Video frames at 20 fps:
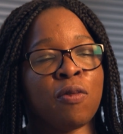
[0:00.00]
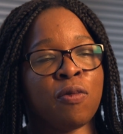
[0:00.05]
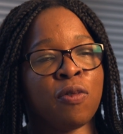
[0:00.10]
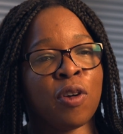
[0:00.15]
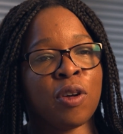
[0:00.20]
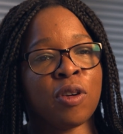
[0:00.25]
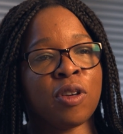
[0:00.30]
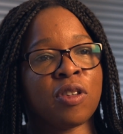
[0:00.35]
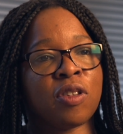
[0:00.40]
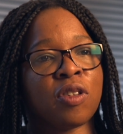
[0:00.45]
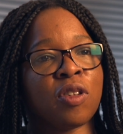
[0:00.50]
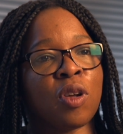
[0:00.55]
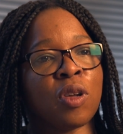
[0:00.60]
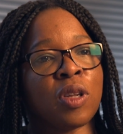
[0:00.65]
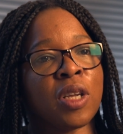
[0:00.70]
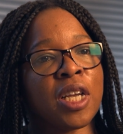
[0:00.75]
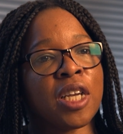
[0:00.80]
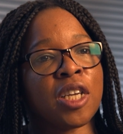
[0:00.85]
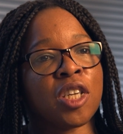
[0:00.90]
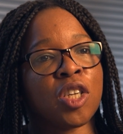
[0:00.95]
focused
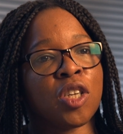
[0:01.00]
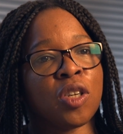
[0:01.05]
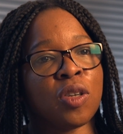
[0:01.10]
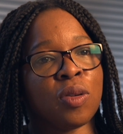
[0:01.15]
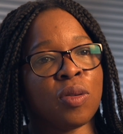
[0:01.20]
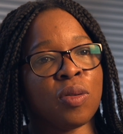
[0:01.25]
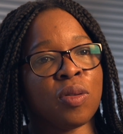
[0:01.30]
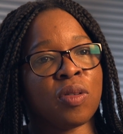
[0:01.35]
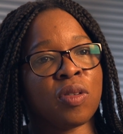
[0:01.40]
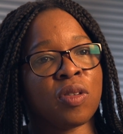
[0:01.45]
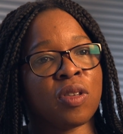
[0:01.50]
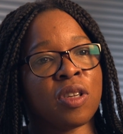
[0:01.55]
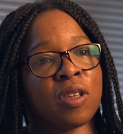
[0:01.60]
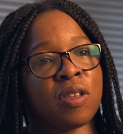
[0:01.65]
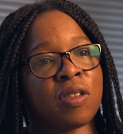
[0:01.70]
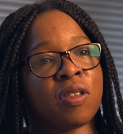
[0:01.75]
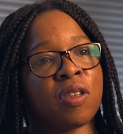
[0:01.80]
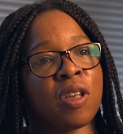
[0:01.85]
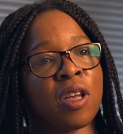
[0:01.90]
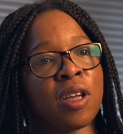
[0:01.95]
on issues
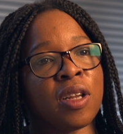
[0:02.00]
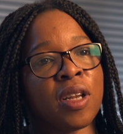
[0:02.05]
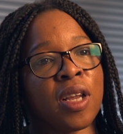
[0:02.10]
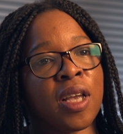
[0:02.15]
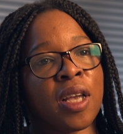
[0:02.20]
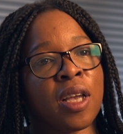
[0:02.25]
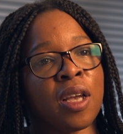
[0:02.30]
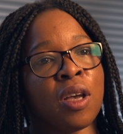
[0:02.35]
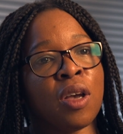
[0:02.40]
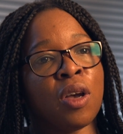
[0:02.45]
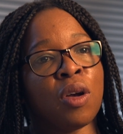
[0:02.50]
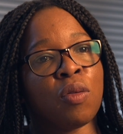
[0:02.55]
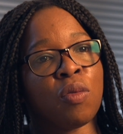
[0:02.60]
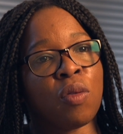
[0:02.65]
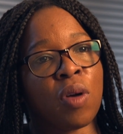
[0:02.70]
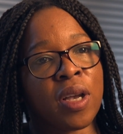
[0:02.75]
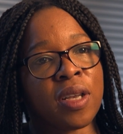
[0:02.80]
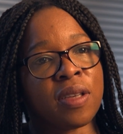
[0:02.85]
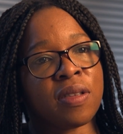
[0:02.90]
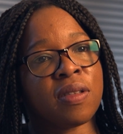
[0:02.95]
concerning
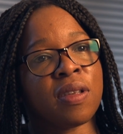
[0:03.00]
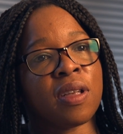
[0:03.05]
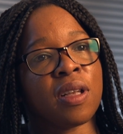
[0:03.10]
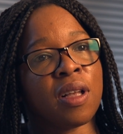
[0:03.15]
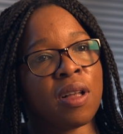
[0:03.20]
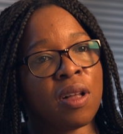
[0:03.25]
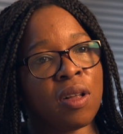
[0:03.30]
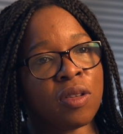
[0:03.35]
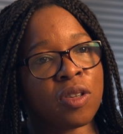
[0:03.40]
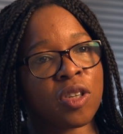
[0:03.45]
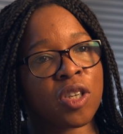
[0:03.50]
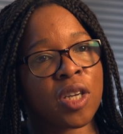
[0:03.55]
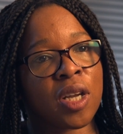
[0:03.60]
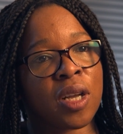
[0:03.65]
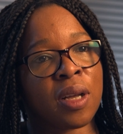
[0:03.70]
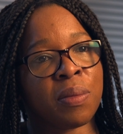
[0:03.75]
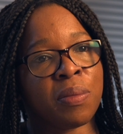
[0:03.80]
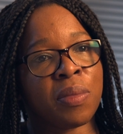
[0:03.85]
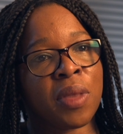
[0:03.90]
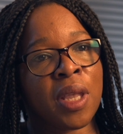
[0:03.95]
race and culture.